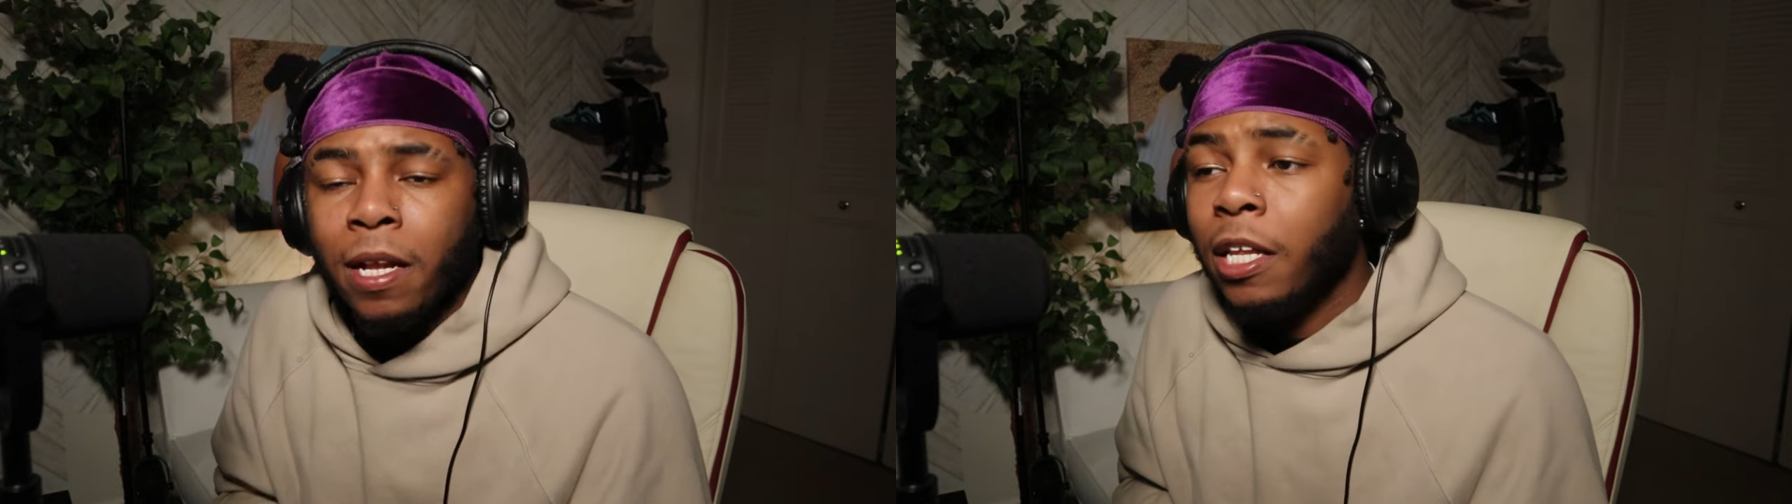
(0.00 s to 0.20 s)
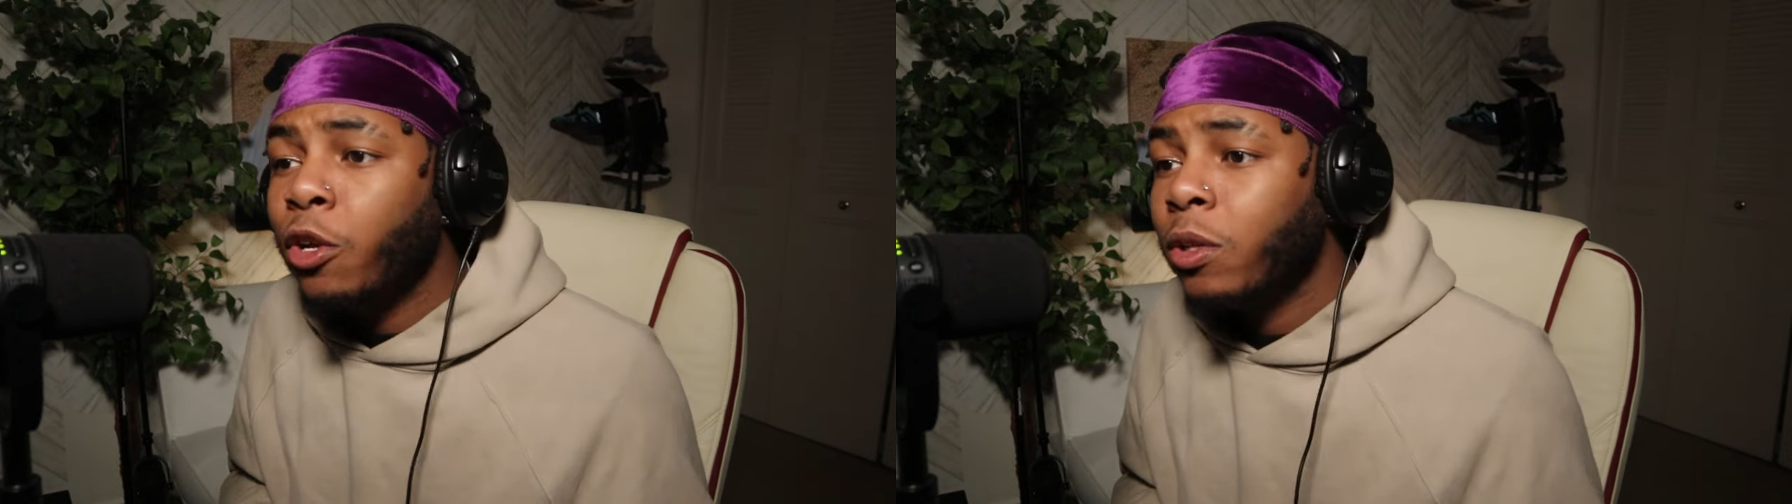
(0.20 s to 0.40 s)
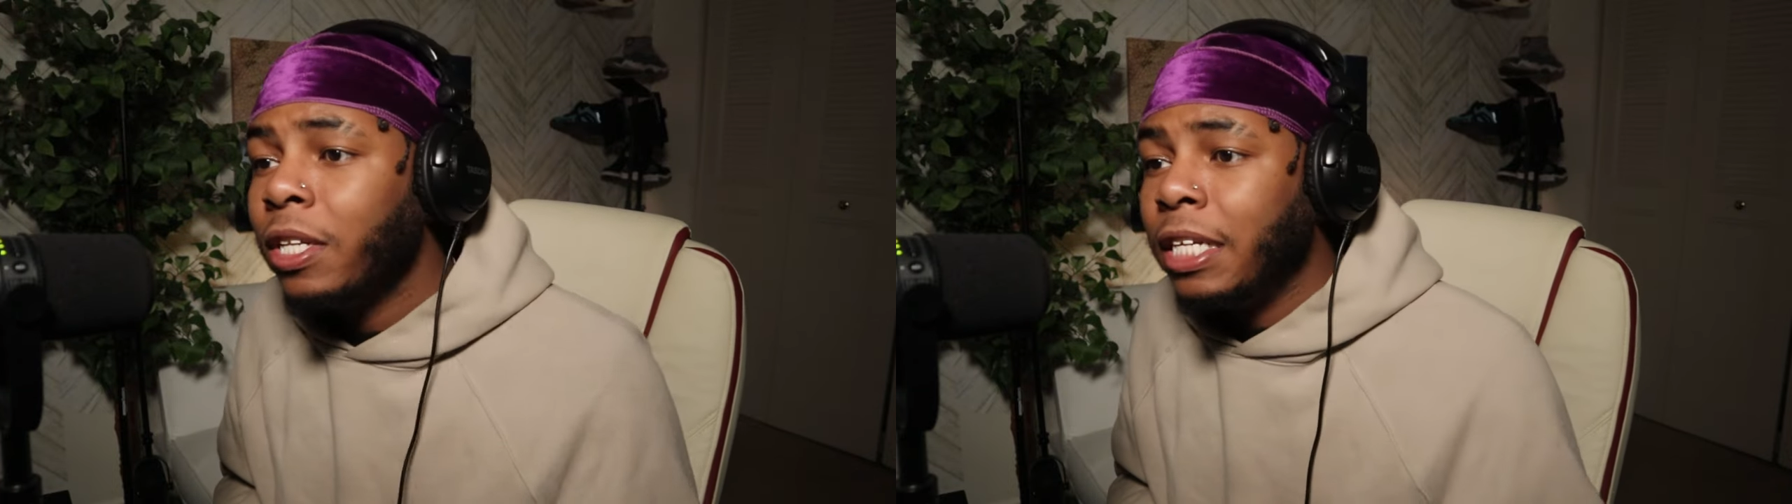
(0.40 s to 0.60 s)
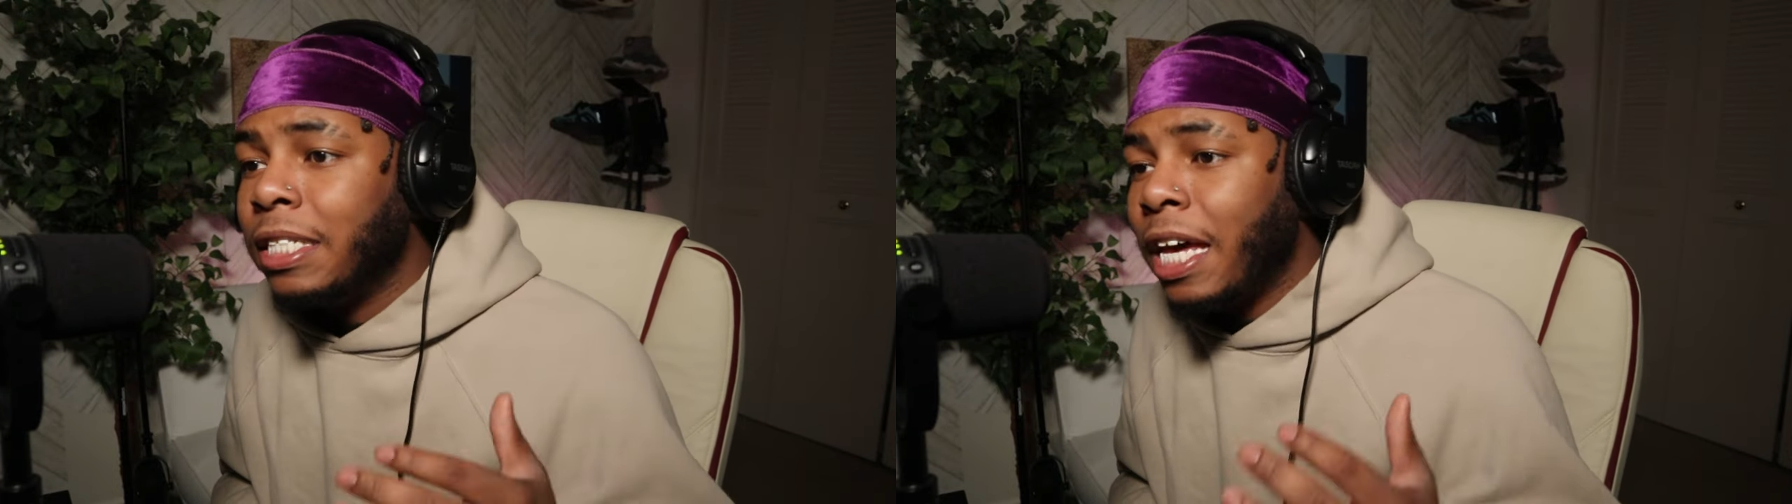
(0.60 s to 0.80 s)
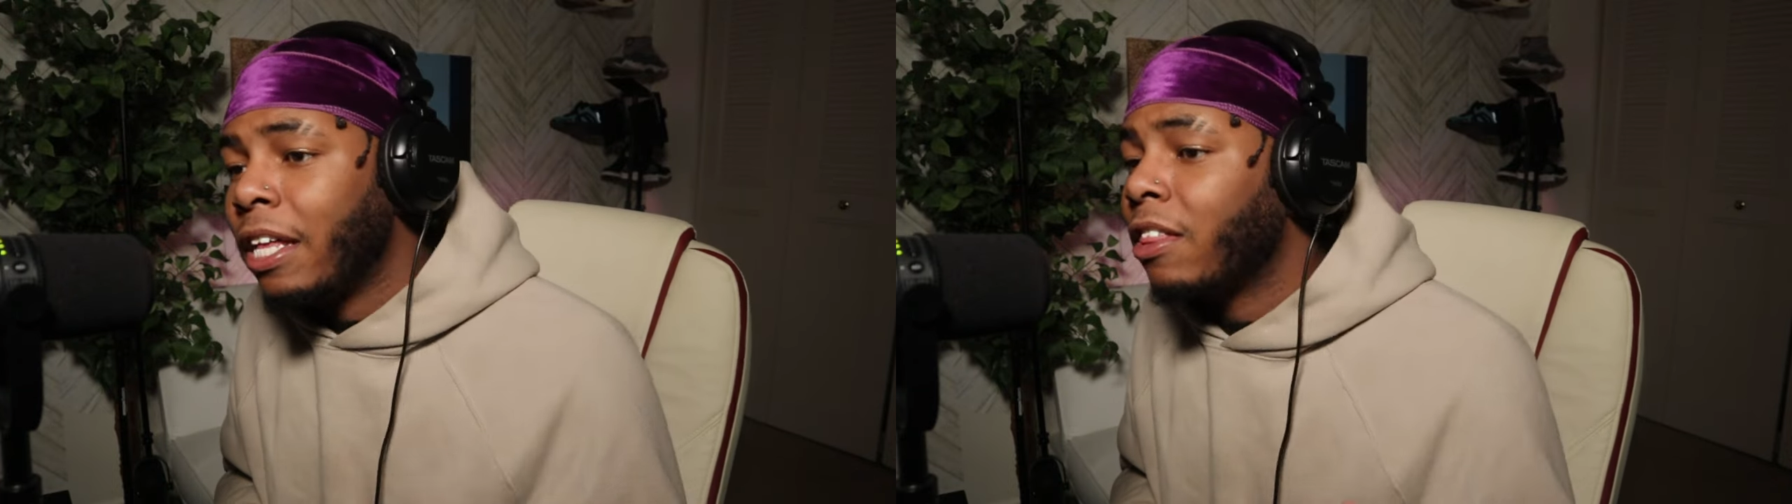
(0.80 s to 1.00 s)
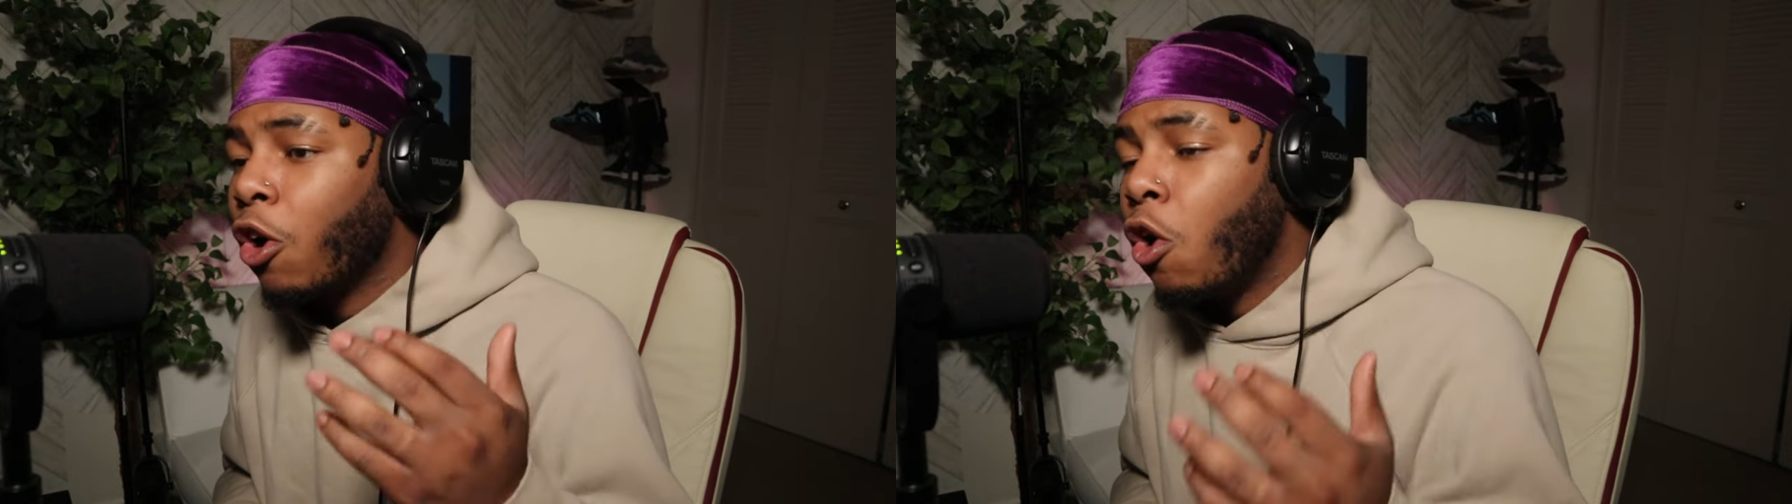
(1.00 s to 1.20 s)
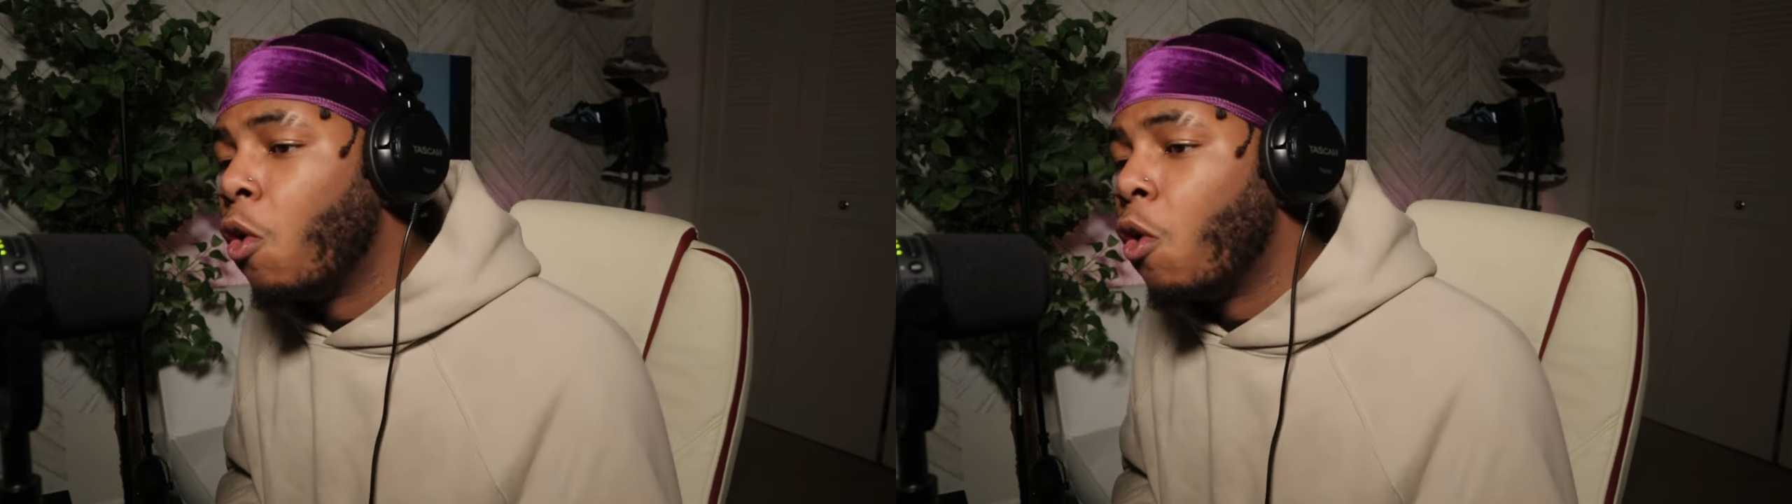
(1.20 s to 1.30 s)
Literally take their